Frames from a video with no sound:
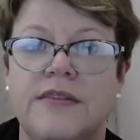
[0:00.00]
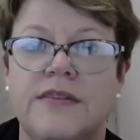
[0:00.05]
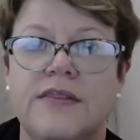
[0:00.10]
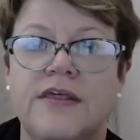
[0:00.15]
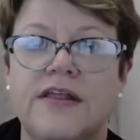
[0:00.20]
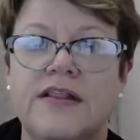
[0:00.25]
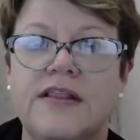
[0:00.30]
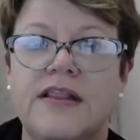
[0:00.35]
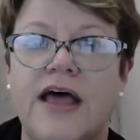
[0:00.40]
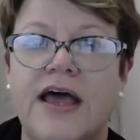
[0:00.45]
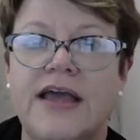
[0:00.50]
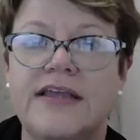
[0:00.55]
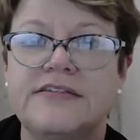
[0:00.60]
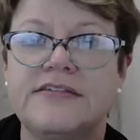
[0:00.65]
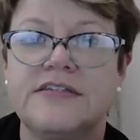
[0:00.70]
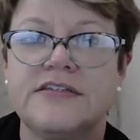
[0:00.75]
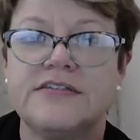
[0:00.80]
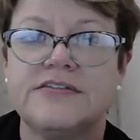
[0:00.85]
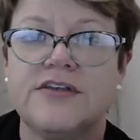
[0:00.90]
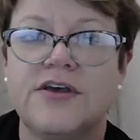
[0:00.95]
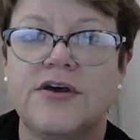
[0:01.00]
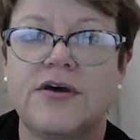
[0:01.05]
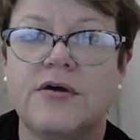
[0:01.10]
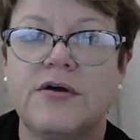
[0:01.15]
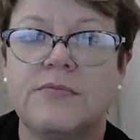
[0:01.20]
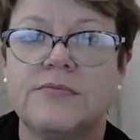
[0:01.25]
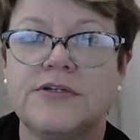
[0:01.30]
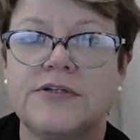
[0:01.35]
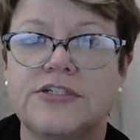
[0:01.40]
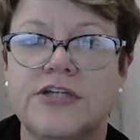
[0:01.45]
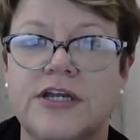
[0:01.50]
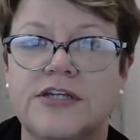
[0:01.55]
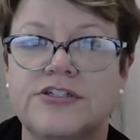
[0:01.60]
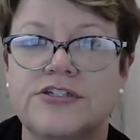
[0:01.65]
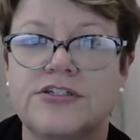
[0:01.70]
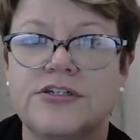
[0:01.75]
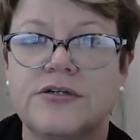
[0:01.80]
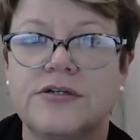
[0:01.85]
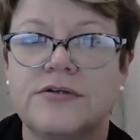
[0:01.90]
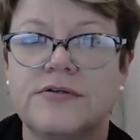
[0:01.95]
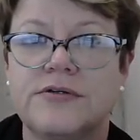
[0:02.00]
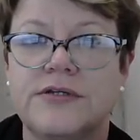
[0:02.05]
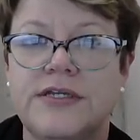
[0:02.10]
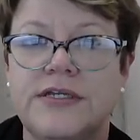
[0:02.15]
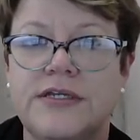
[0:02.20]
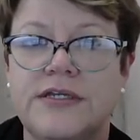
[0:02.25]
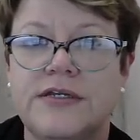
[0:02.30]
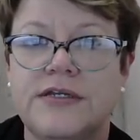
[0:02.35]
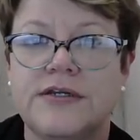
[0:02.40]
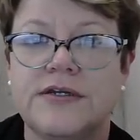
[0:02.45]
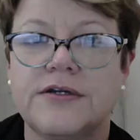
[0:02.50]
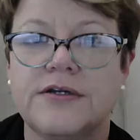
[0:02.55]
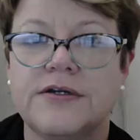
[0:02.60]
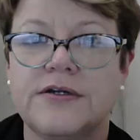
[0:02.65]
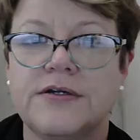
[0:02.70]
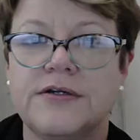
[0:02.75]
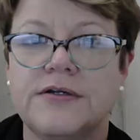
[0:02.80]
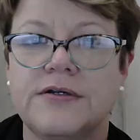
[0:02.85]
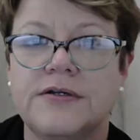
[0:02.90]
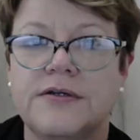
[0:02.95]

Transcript: the lysosome, which I show here,